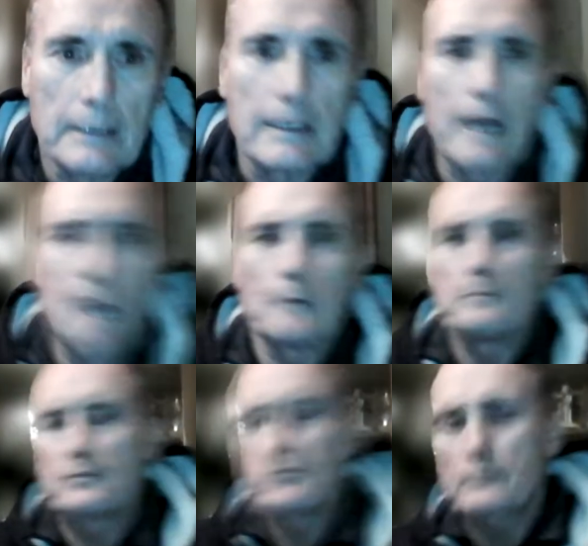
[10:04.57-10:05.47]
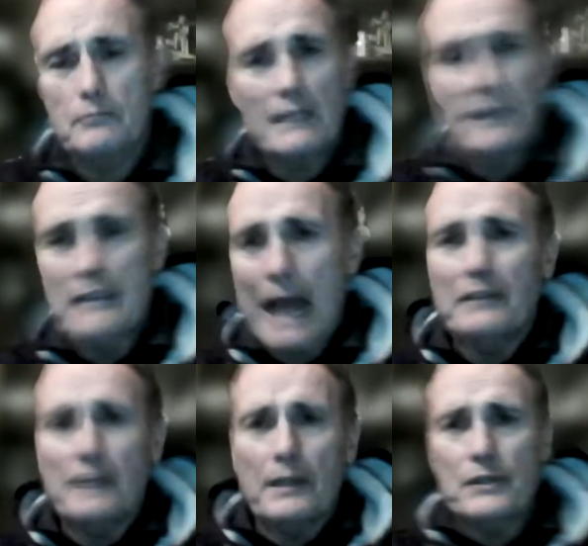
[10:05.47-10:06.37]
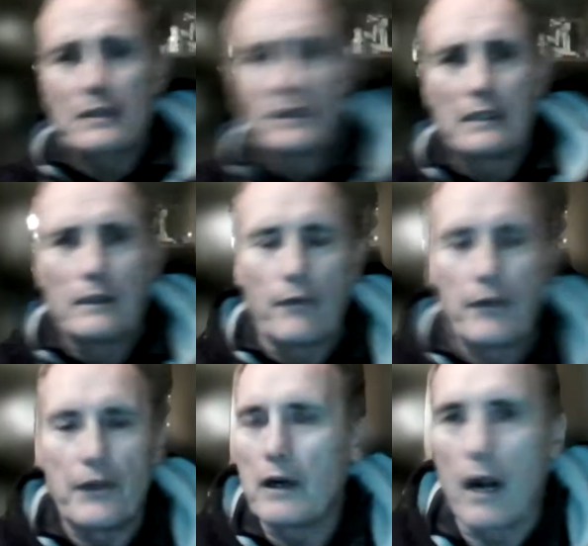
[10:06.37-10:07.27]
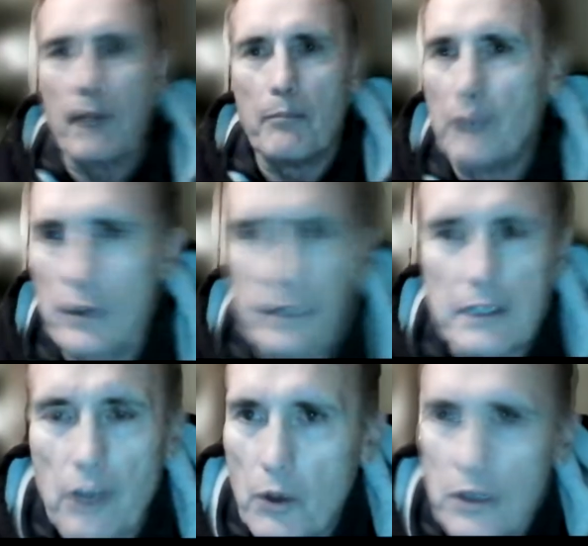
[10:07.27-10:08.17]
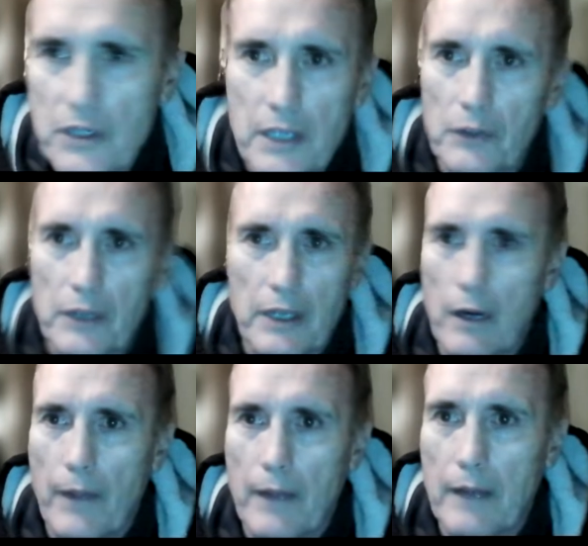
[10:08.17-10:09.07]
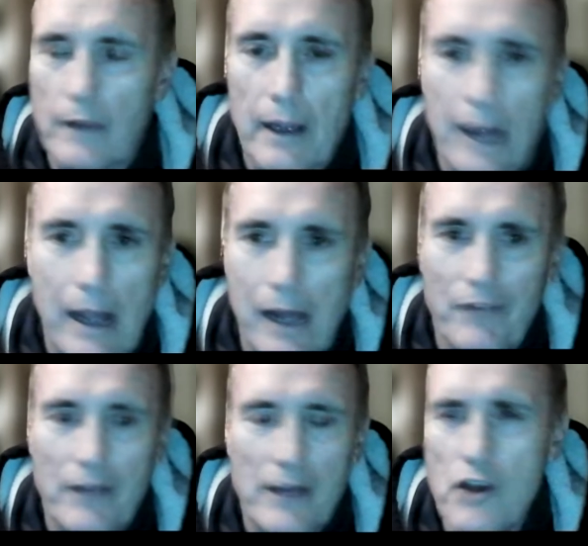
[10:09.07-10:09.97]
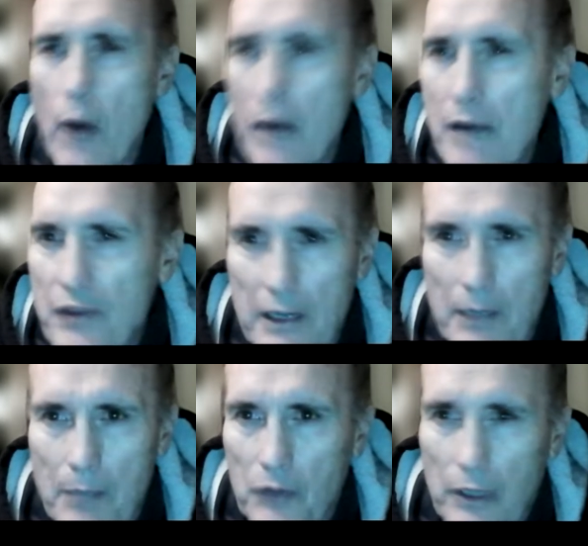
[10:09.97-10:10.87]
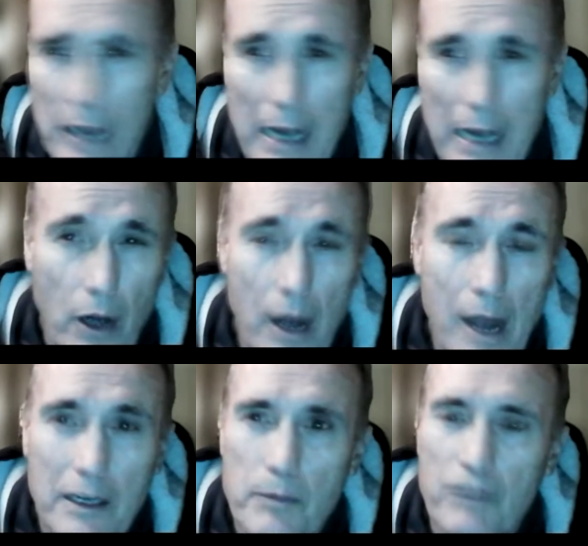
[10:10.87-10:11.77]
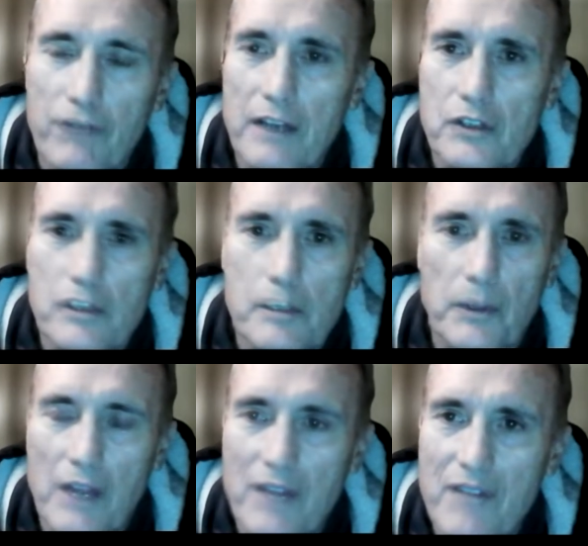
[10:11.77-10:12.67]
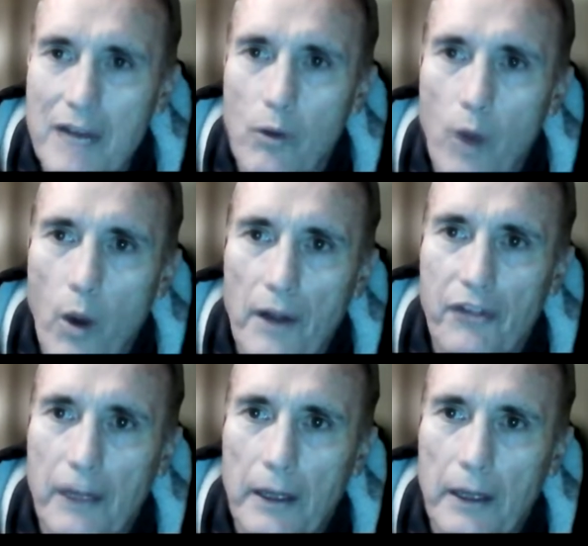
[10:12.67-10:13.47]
Now, tactics, there are brilliant coaches out there that know everything about the game. They're hockey professors, but they've never won a thing.